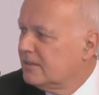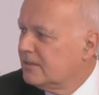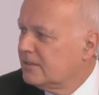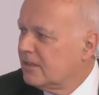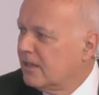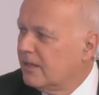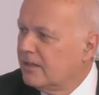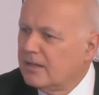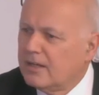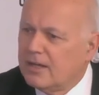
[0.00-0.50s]

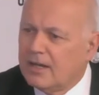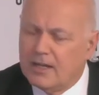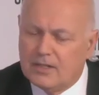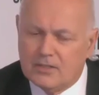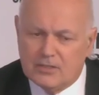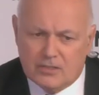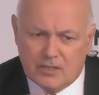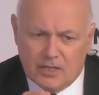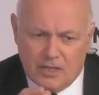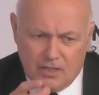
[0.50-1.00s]
China
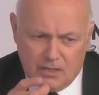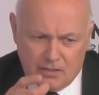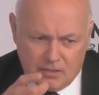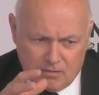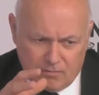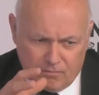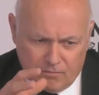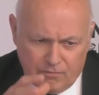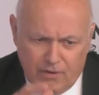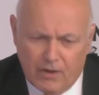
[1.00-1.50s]
has its
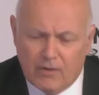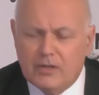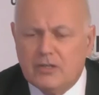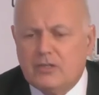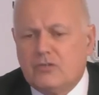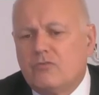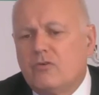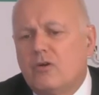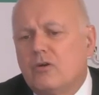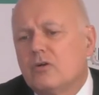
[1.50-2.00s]
very
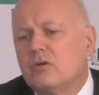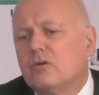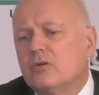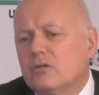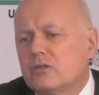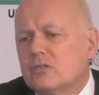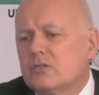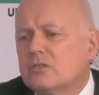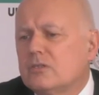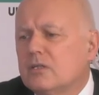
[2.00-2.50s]
strong
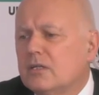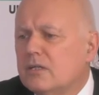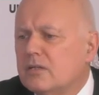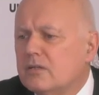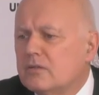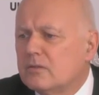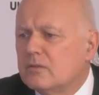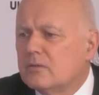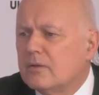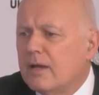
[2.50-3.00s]
hooks
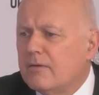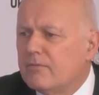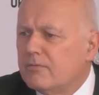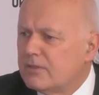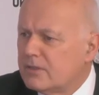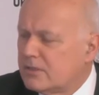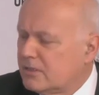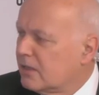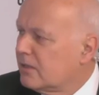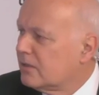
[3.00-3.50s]
into every
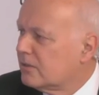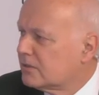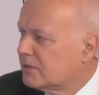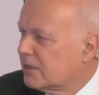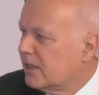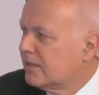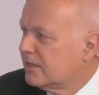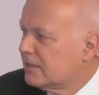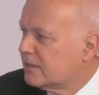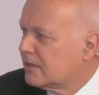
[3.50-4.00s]
single
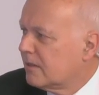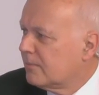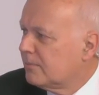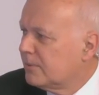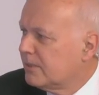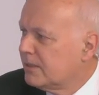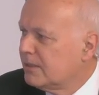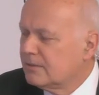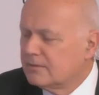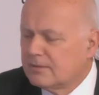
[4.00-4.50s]
Chinese
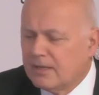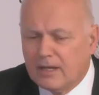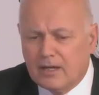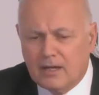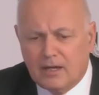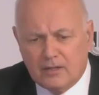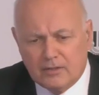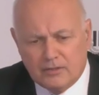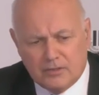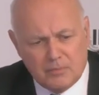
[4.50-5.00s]
company. They
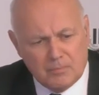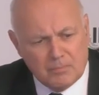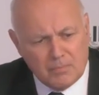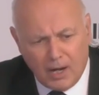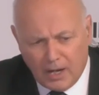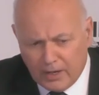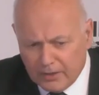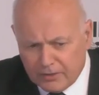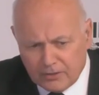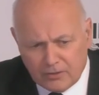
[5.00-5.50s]
are
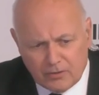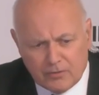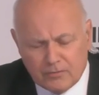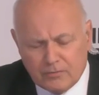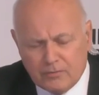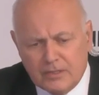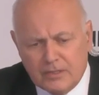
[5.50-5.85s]
demanded of